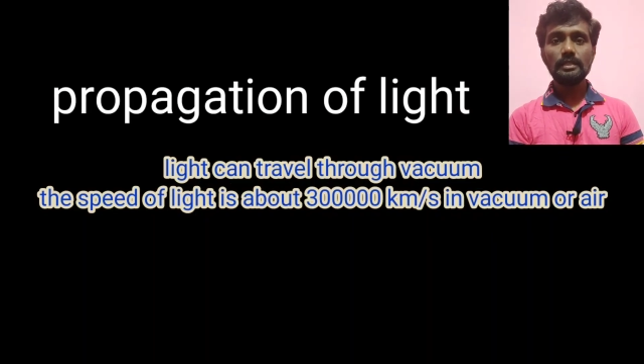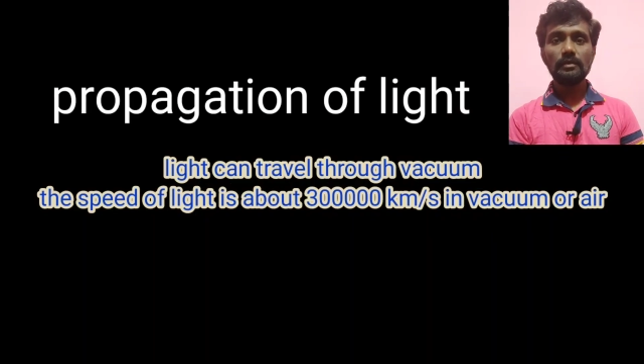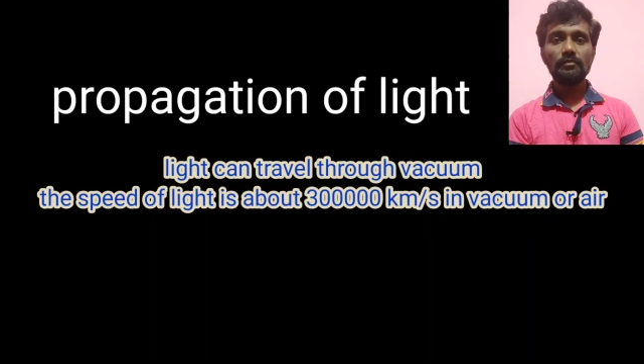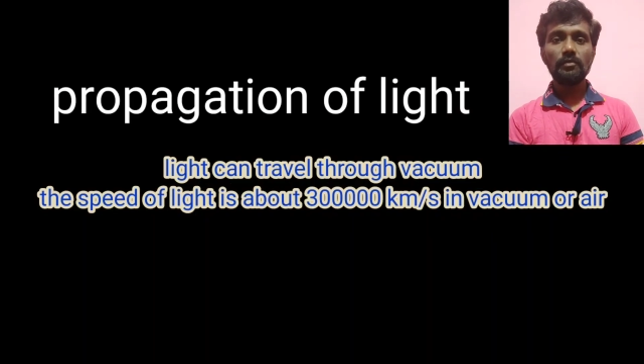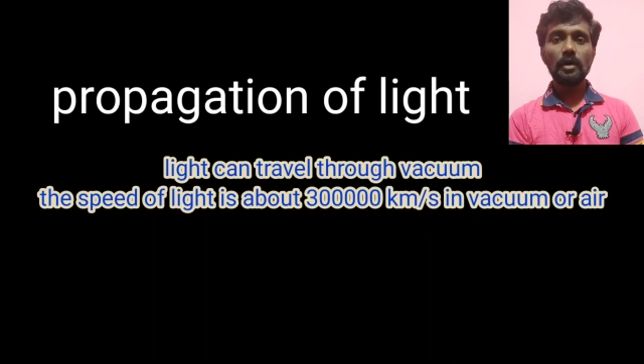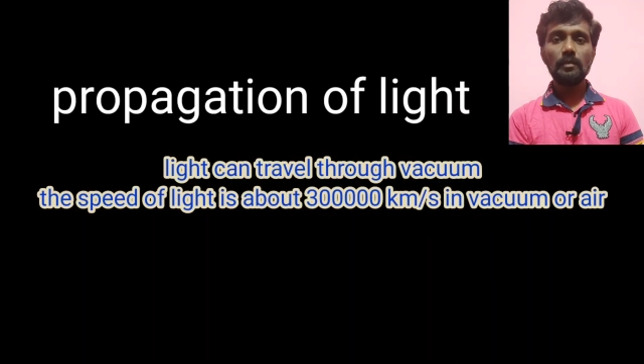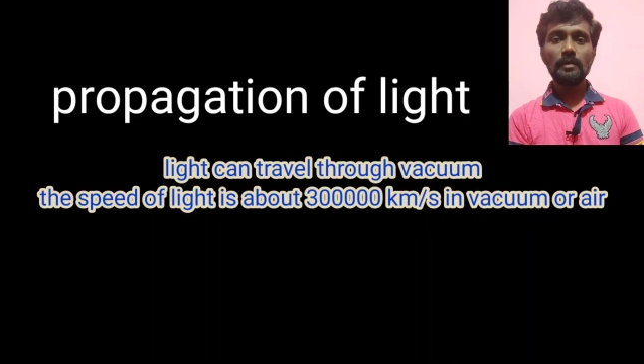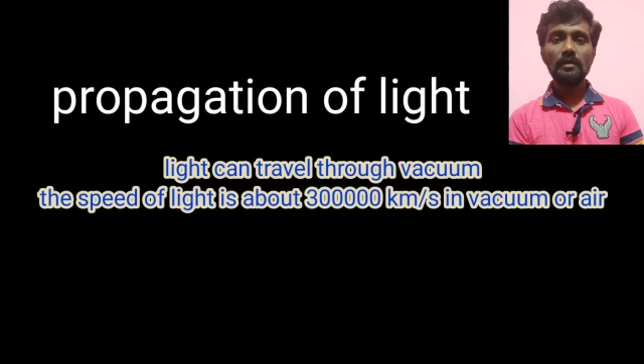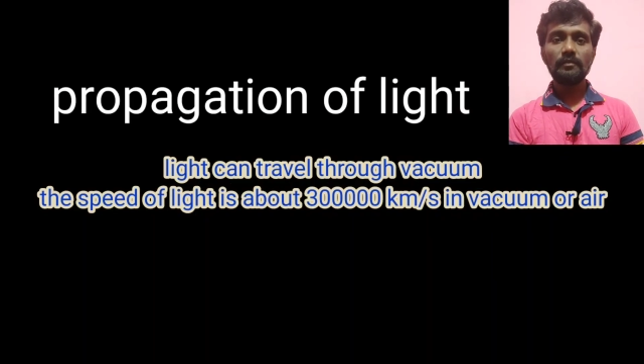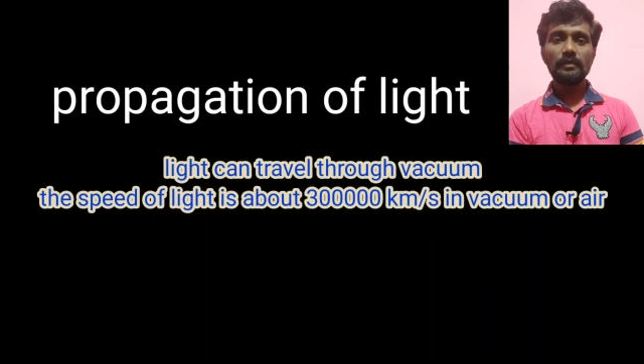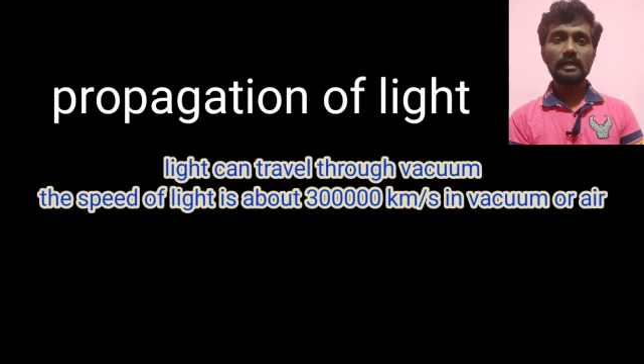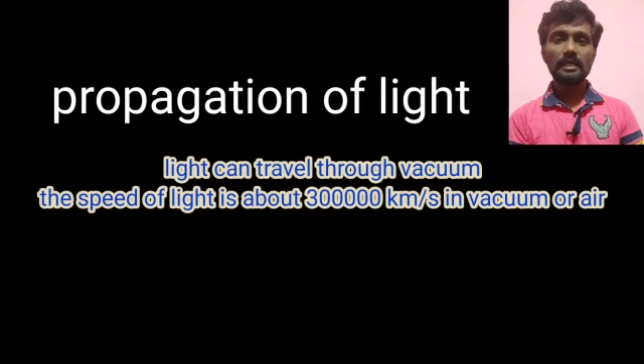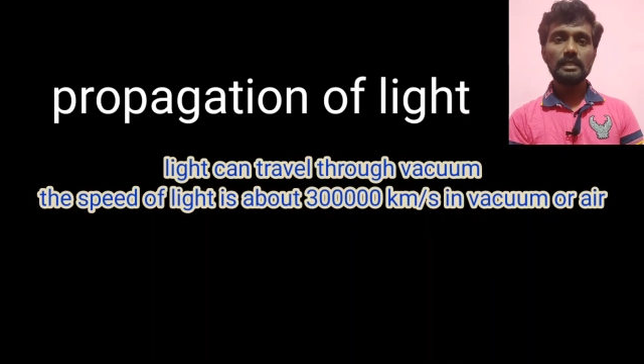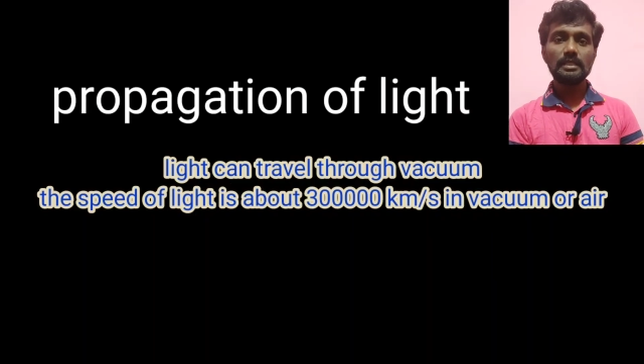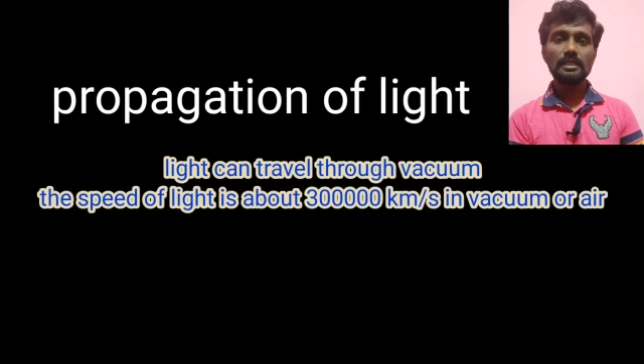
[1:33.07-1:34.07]
is a form
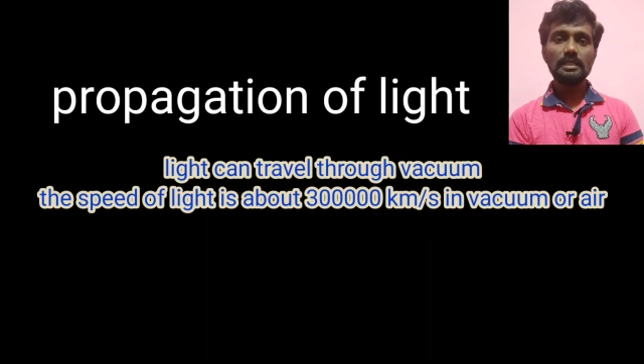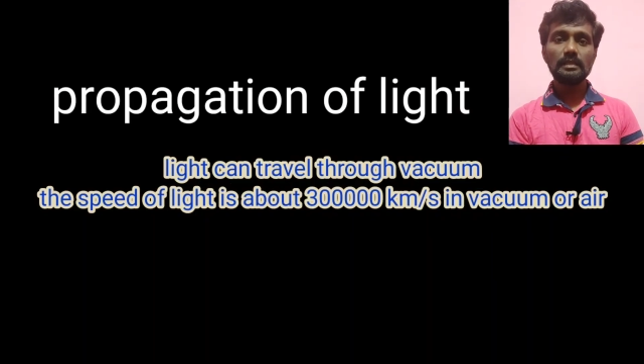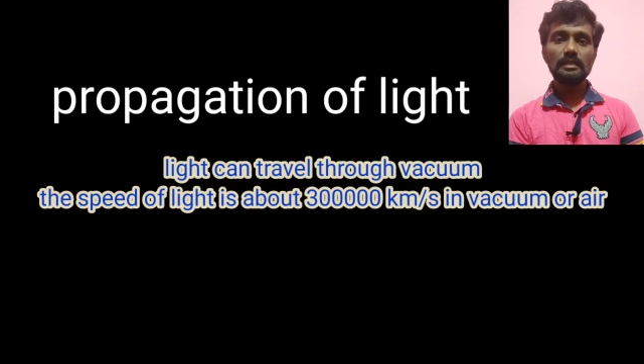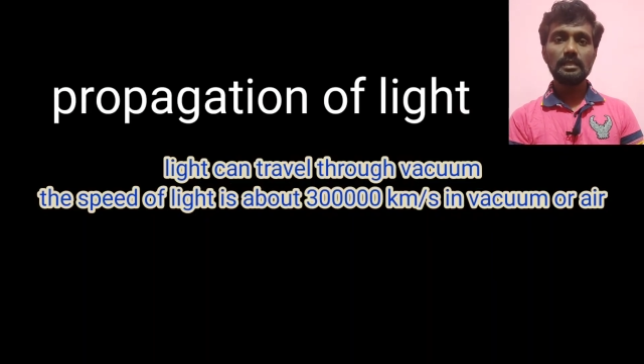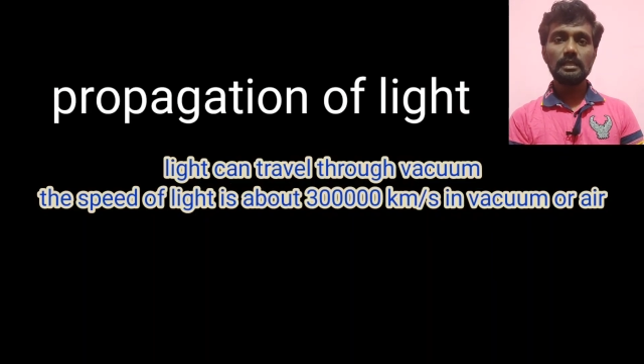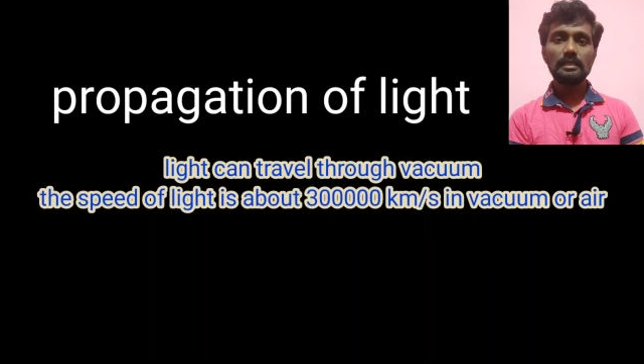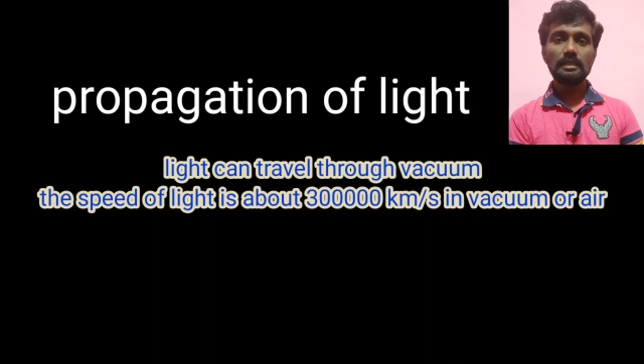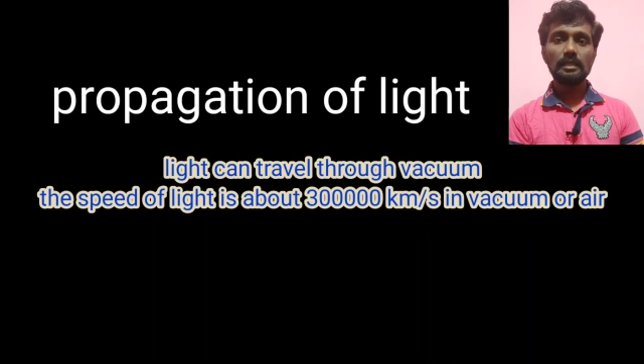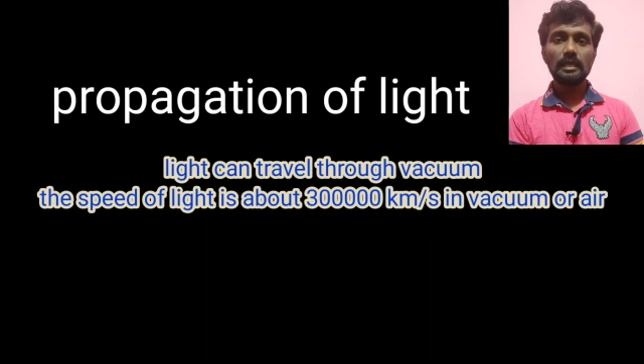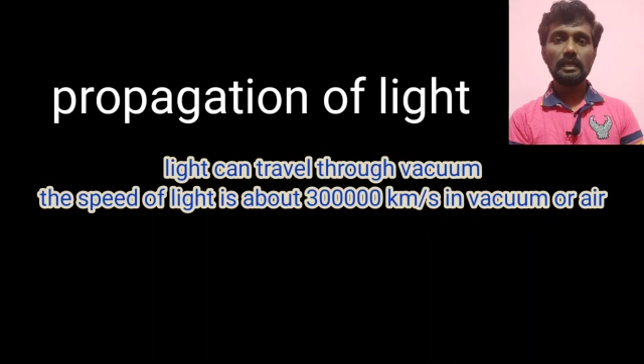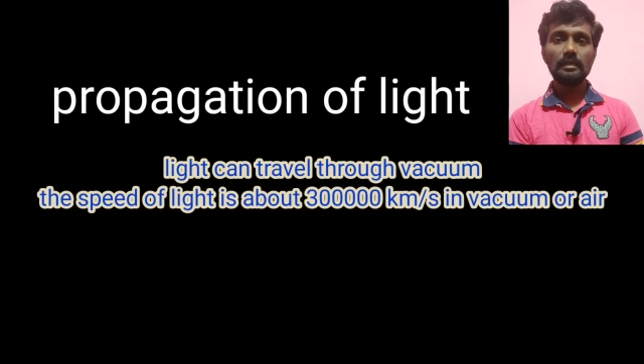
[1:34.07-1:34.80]
of energy that